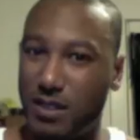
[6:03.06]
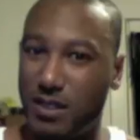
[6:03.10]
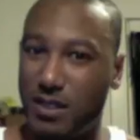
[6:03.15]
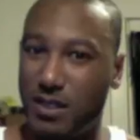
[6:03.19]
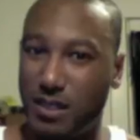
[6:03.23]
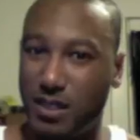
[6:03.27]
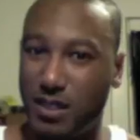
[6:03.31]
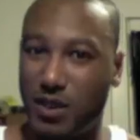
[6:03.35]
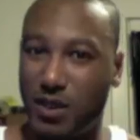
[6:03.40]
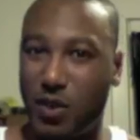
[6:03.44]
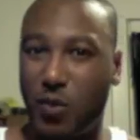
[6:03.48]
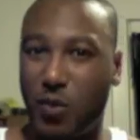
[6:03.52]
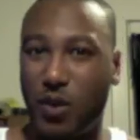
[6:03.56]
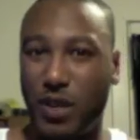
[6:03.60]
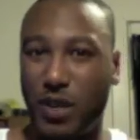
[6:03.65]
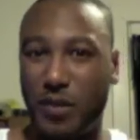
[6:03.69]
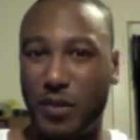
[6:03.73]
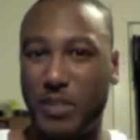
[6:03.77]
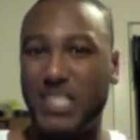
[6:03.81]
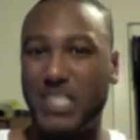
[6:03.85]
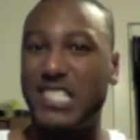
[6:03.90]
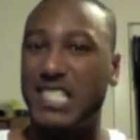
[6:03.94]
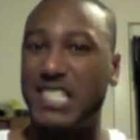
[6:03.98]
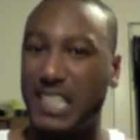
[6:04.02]
you know, want to
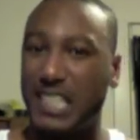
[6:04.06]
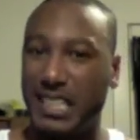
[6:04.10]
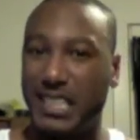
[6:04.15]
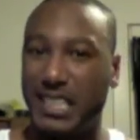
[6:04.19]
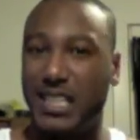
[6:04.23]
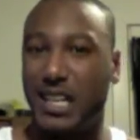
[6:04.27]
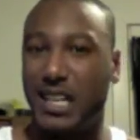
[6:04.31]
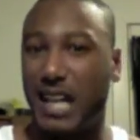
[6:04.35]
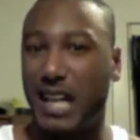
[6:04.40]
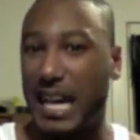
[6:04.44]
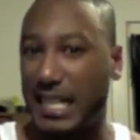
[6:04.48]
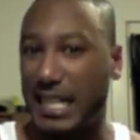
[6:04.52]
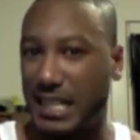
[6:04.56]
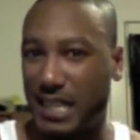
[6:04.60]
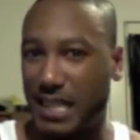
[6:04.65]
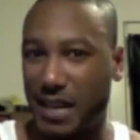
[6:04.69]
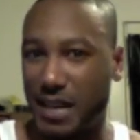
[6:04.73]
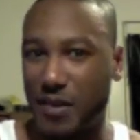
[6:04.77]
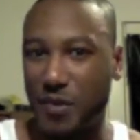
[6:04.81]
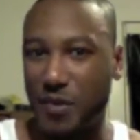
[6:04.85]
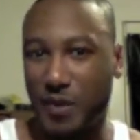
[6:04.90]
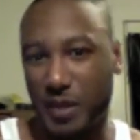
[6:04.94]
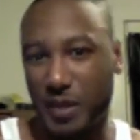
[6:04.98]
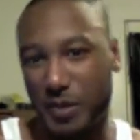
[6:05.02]
be seen, and the light that they
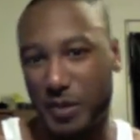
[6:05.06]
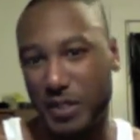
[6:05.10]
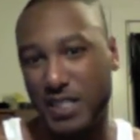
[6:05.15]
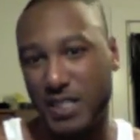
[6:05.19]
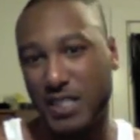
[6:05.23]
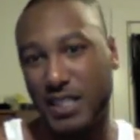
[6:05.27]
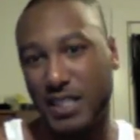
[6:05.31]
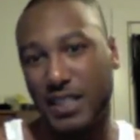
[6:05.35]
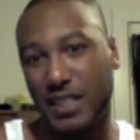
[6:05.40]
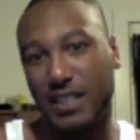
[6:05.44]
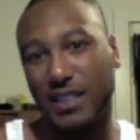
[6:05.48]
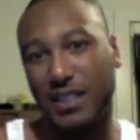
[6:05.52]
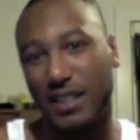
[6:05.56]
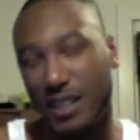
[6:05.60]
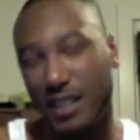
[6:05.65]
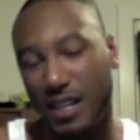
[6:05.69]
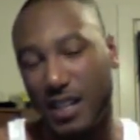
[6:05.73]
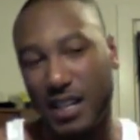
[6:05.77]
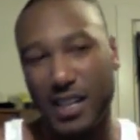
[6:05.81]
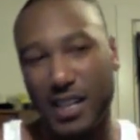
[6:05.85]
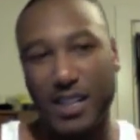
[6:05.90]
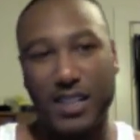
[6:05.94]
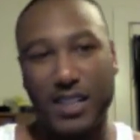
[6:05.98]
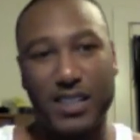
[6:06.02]
would want to be seen,
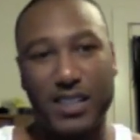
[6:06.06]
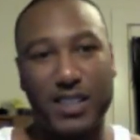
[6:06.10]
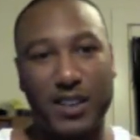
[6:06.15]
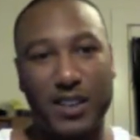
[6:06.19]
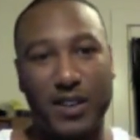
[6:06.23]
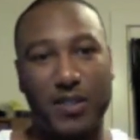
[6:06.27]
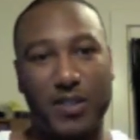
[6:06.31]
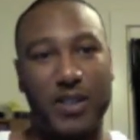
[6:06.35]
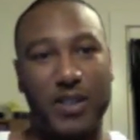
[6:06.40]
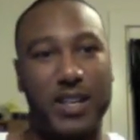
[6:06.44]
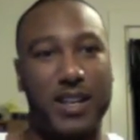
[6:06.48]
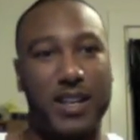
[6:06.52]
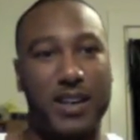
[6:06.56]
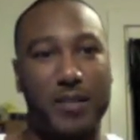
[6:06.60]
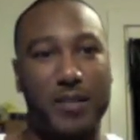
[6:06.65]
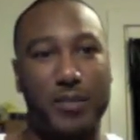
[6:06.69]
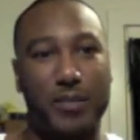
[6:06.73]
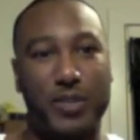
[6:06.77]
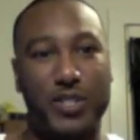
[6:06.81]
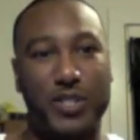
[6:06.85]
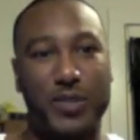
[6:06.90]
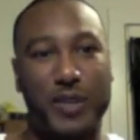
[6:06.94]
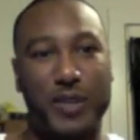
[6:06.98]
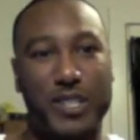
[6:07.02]
you know, and
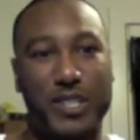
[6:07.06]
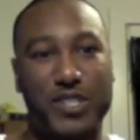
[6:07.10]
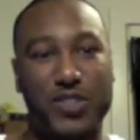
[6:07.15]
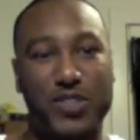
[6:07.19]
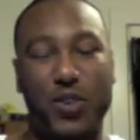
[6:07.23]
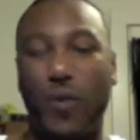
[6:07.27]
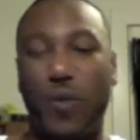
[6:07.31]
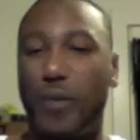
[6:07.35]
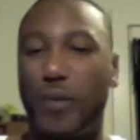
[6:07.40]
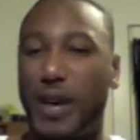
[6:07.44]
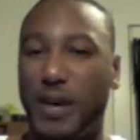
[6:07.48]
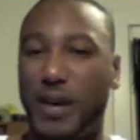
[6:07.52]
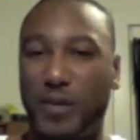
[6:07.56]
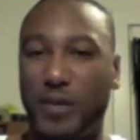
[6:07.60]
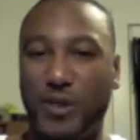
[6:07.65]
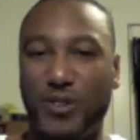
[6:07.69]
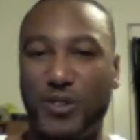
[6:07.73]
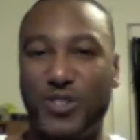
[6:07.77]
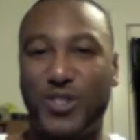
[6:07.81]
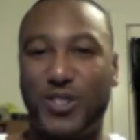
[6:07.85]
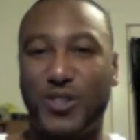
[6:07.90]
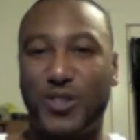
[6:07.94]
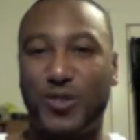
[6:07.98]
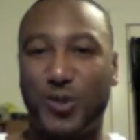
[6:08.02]
push my Soul Man
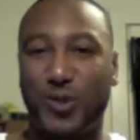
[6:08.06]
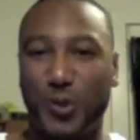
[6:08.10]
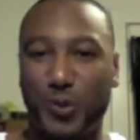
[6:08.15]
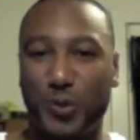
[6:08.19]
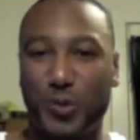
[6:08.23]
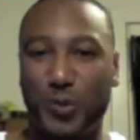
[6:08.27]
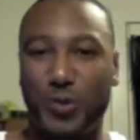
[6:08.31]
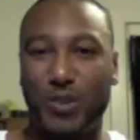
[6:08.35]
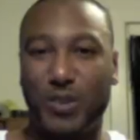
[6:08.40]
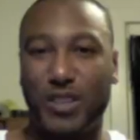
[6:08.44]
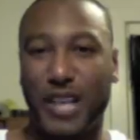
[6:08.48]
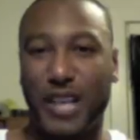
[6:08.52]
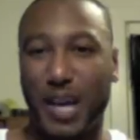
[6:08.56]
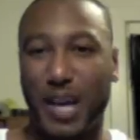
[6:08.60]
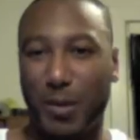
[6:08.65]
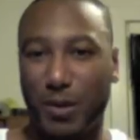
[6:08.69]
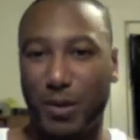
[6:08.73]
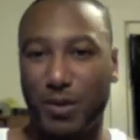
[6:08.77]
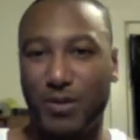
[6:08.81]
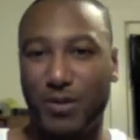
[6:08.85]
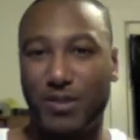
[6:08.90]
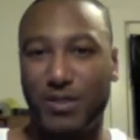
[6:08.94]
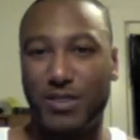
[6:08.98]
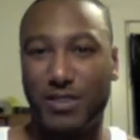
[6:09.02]
Music Group
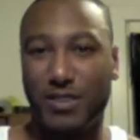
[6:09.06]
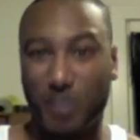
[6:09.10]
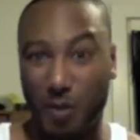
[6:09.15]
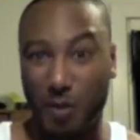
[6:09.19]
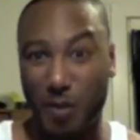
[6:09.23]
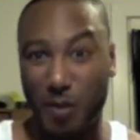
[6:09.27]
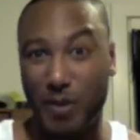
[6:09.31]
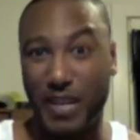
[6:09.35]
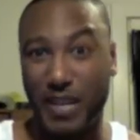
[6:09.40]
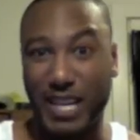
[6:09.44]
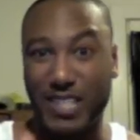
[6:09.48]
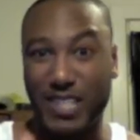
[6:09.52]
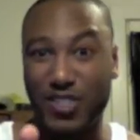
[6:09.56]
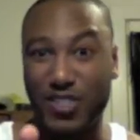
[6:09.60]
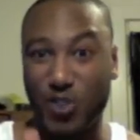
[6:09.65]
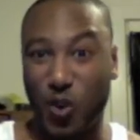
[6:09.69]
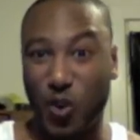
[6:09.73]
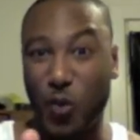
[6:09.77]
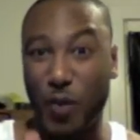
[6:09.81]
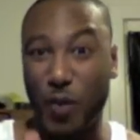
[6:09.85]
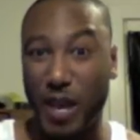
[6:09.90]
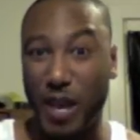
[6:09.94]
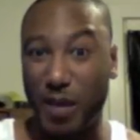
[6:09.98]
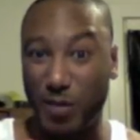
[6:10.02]
label. Remember that,
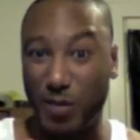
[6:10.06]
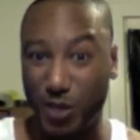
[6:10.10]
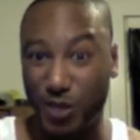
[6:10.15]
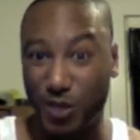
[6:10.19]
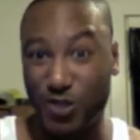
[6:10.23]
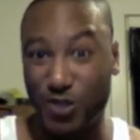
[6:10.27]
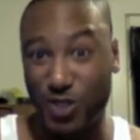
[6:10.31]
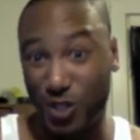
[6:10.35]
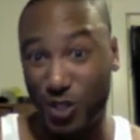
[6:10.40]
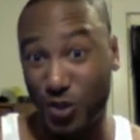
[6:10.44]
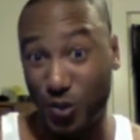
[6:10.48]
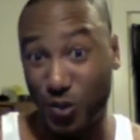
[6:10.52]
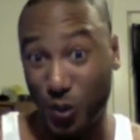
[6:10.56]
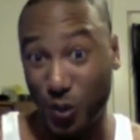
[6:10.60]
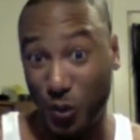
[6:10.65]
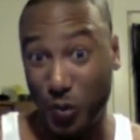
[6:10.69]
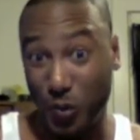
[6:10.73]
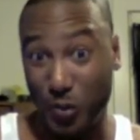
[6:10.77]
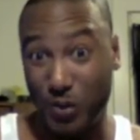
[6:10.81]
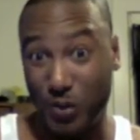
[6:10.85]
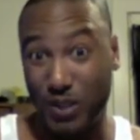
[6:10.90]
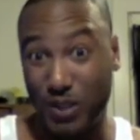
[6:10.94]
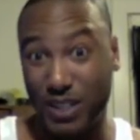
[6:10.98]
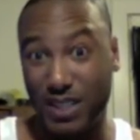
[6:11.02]

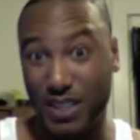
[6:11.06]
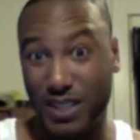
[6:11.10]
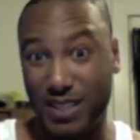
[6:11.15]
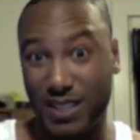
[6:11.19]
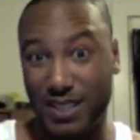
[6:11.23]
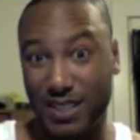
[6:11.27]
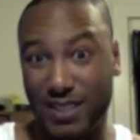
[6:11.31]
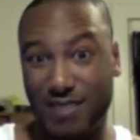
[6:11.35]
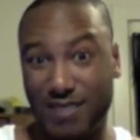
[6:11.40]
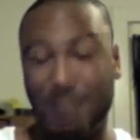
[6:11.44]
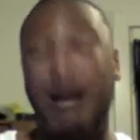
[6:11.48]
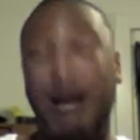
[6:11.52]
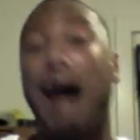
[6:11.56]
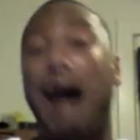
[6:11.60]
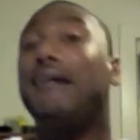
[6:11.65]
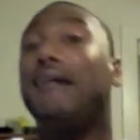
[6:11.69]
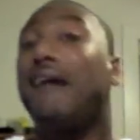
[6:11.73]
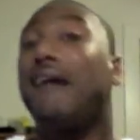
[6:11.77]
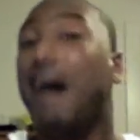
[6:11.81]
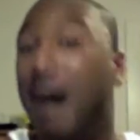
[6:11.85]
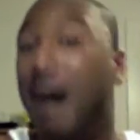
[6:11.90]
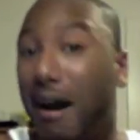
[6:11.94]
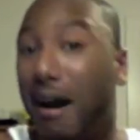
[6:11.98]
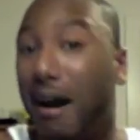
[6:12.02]

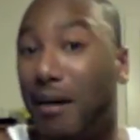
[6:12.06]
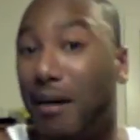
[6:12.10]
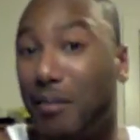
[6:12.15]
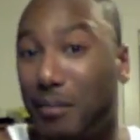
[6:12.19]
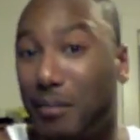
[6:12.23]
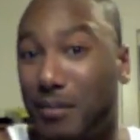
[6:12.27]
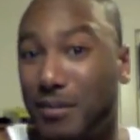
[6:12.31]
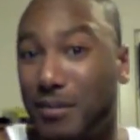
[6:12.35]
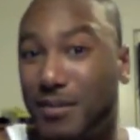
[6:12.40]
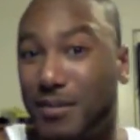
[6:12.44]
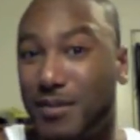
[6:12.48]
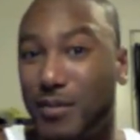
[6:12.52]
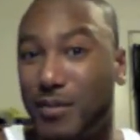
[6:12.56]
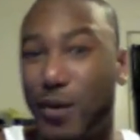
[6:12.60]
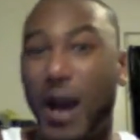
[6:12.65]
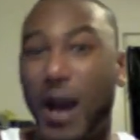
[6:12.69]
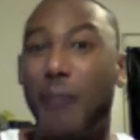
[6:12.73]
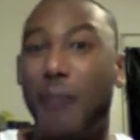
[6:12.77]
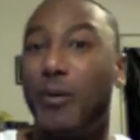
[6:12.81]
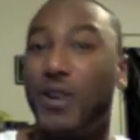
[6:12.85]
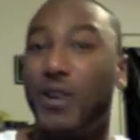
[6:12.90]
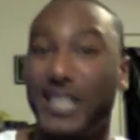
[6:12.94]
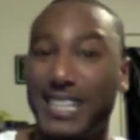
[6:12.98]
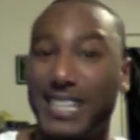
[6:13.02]
soulmanmusicgroup.com,
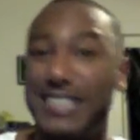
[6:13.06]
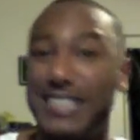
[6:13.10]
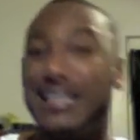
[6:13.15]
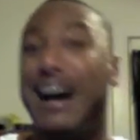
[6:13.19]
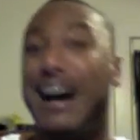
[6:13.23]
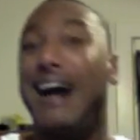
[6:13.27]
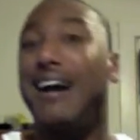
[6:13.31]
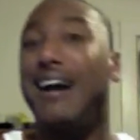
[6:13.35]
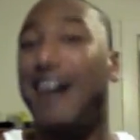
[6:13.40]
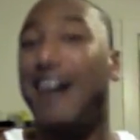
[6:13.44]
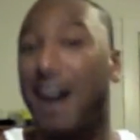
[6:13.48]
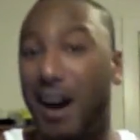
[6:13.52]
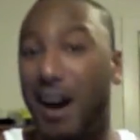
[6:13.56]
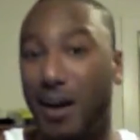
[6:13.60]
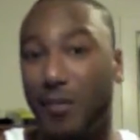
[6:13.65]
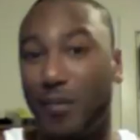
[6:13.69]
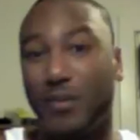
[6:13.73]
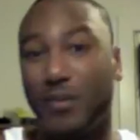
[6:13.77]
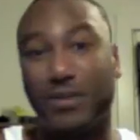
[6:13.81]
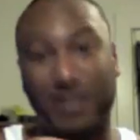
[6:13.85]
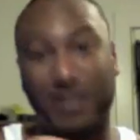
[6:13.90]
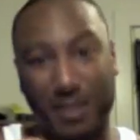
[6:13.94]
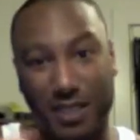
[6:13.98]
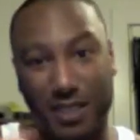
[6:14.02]

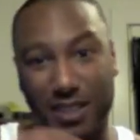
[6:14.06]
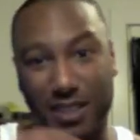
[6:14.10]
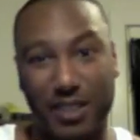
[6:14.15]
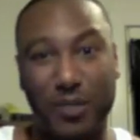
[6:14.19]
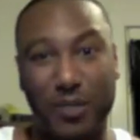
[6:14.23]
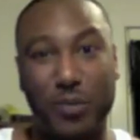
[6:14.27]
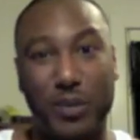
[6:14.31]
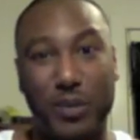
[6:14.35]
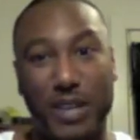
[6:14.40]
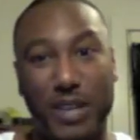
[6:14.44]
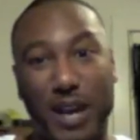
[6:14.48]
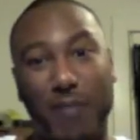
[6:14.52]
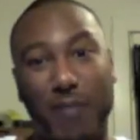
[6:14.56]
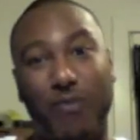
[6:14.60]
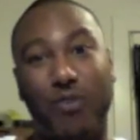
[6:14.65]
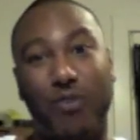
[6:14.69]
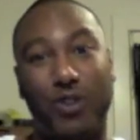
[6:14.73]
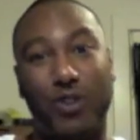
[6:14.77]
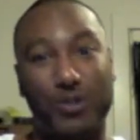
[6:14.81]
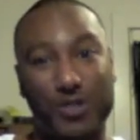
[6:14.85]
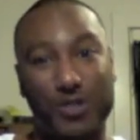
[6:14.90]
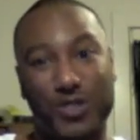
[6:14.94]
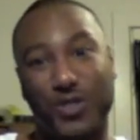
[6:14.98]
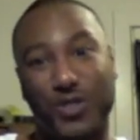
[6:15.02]
bradmarquis.com. It'll be up
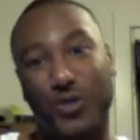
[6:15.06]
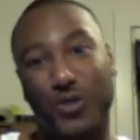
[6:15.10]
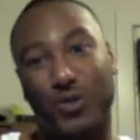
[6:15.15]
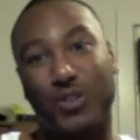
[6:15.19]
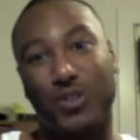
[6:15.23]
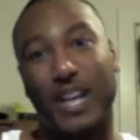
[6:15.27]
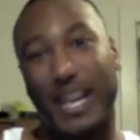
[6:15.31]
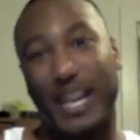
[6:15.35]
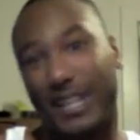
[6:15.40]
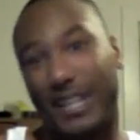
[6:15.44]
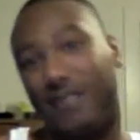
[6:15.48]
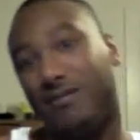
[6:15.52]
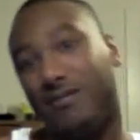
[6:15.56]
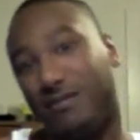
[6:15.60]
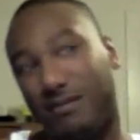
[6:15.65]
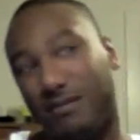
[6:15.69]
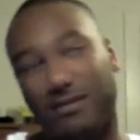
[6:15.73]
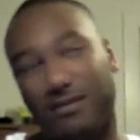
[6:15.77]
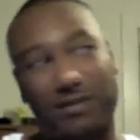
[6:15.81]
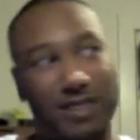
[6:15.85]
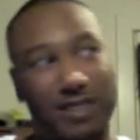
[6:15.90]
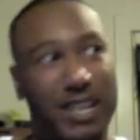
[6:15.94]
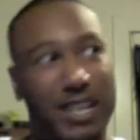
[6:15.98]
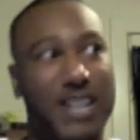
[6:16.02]
real soon, like
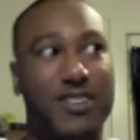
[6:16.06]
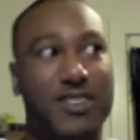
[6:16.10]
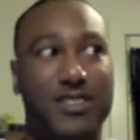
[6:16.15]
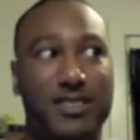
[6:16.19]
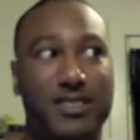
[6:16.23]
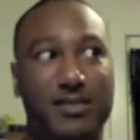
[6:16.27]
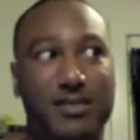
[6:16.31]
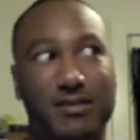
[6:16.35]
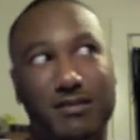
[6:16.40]
later,